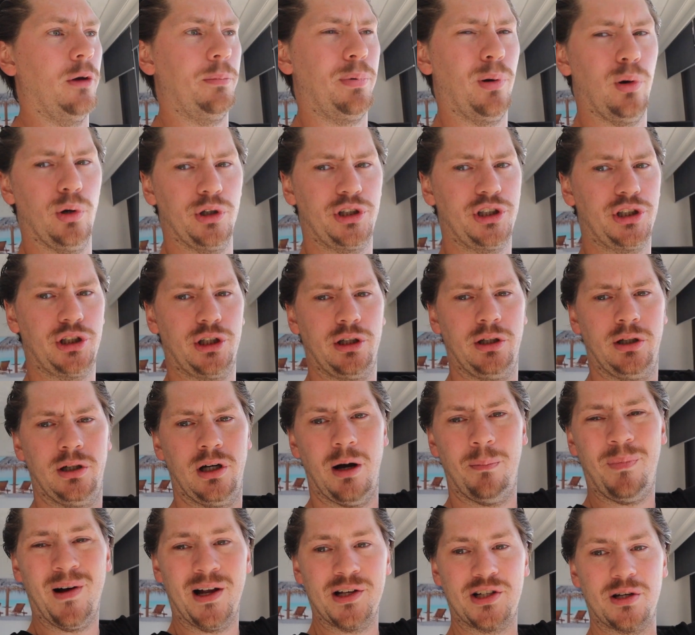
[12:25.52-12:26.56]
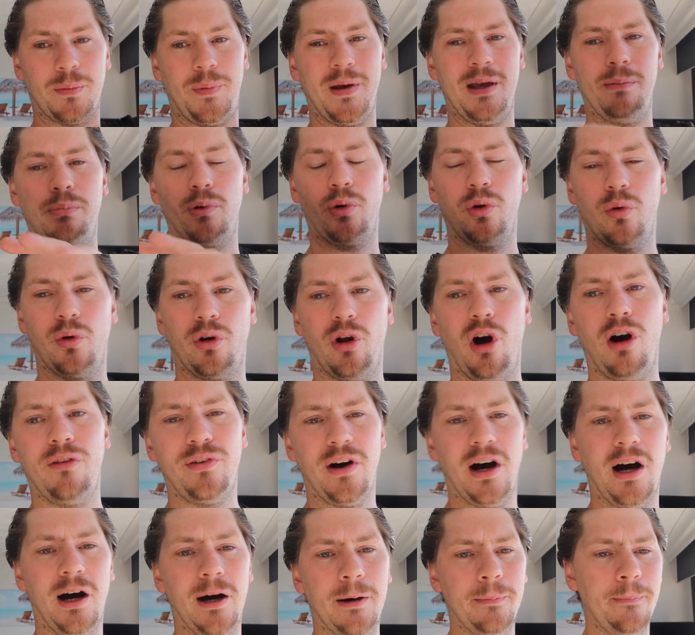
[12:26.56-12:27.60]
push a bunch of people to an
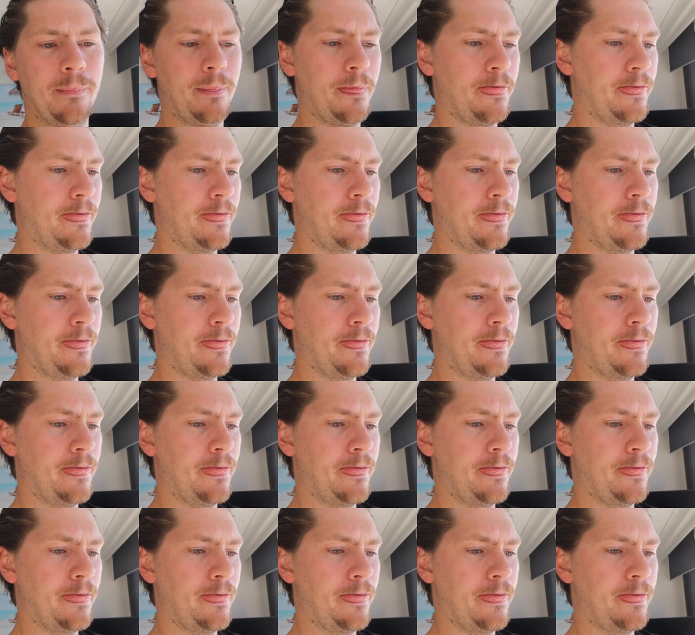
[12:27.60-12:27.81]
offer,